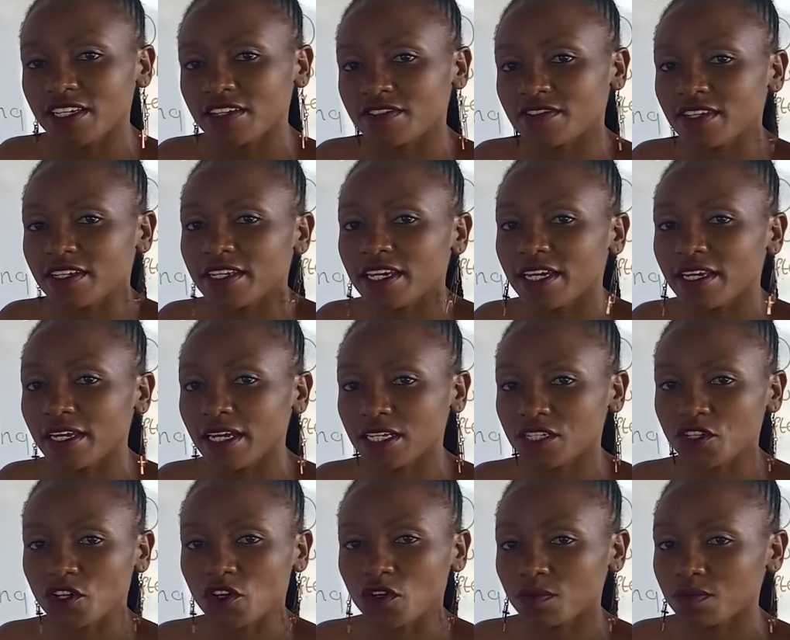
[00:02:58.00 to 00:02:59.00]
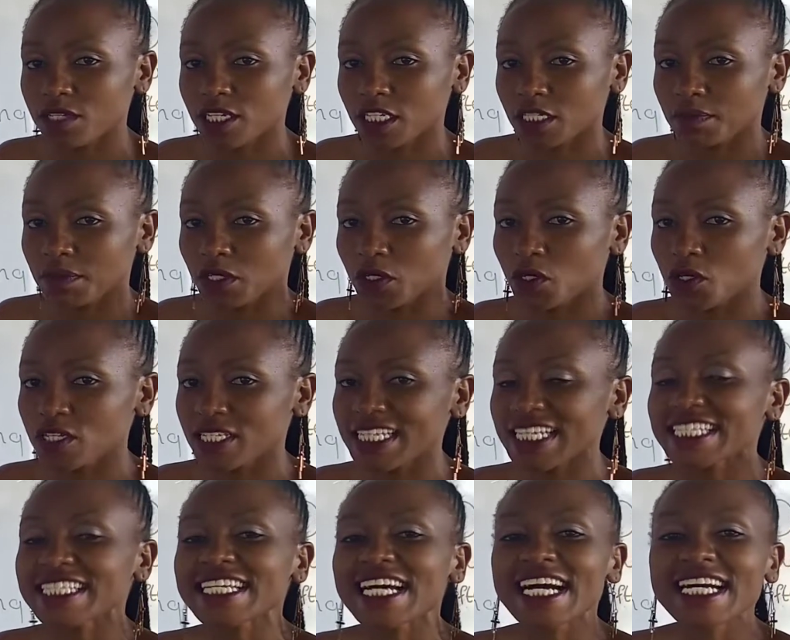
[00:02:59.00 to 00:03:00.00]
is the direct object because
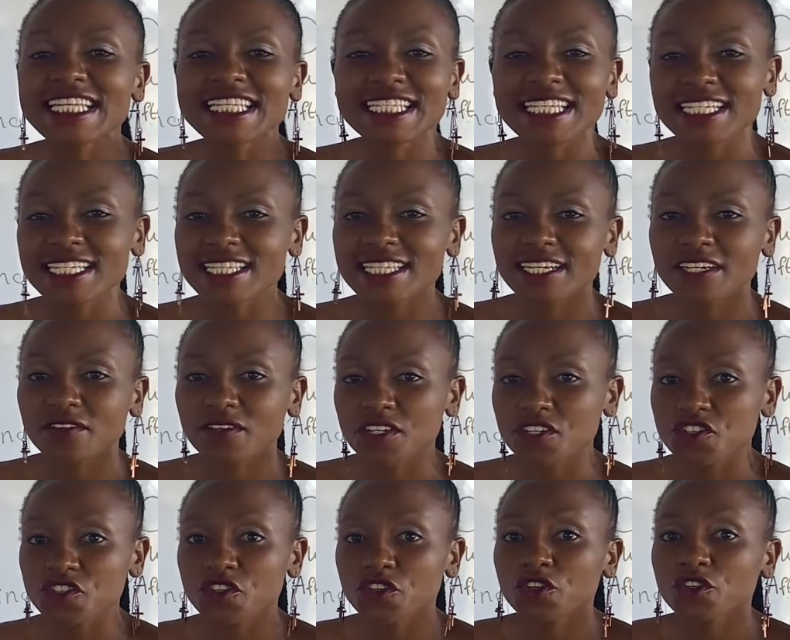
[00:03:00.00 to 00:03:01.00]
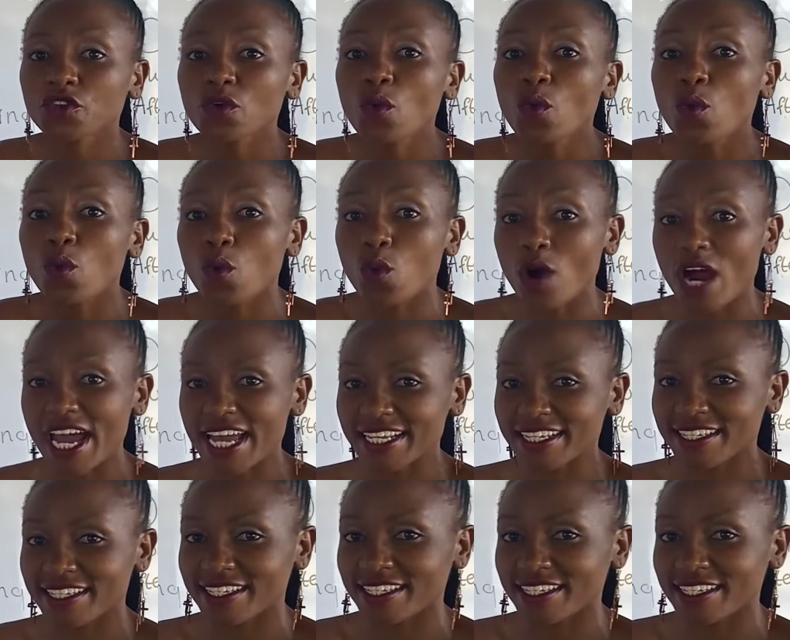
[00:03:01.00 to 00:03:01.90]
it answers the question what.